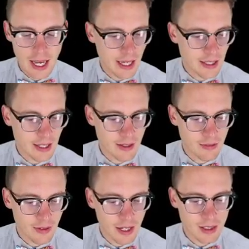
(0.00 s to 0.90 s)
it
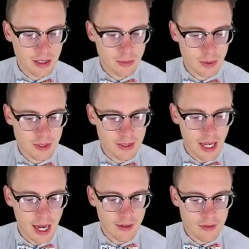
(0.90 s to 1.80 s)
finally prints
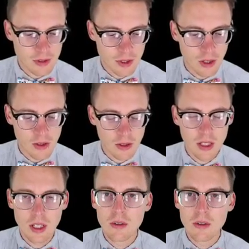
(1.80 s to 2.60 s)
after call.